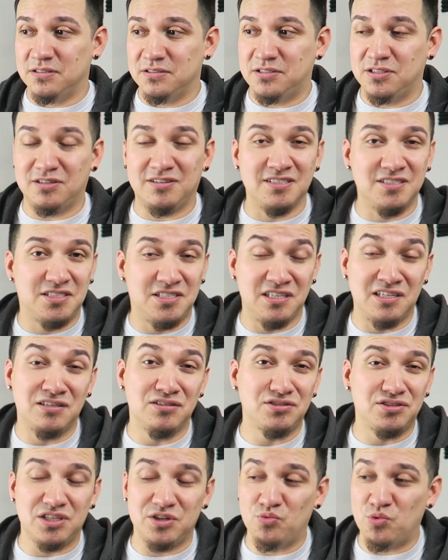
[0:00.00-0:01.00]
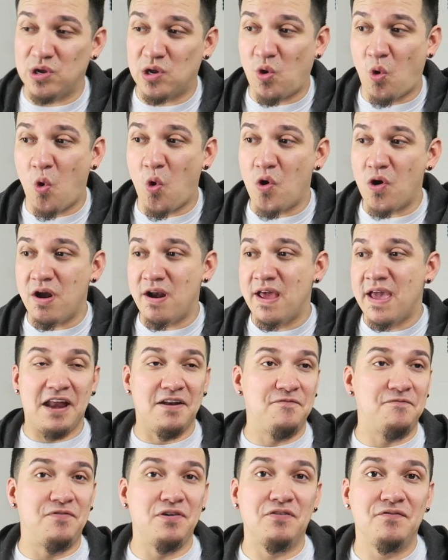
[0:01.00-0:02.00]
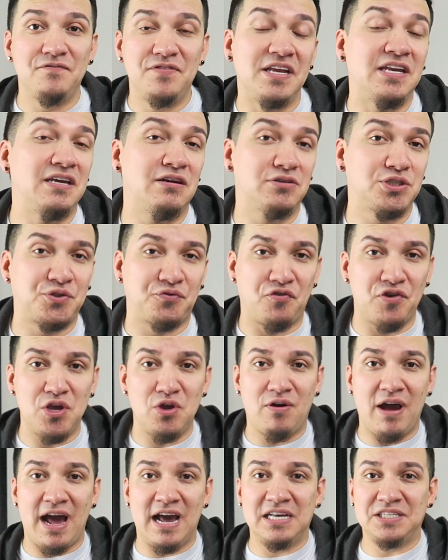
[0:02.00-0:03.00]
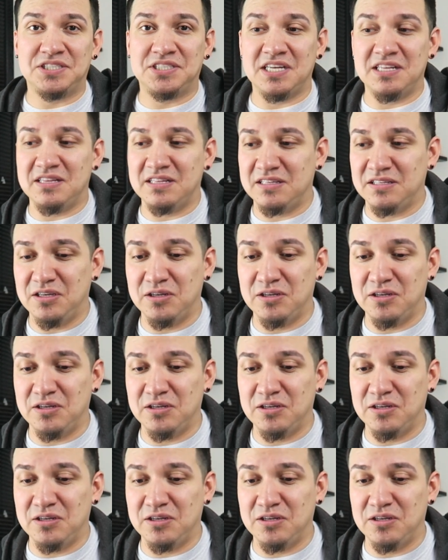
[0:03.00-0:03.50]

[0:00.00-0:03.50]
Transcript: to continuously record and film videos for you guys and,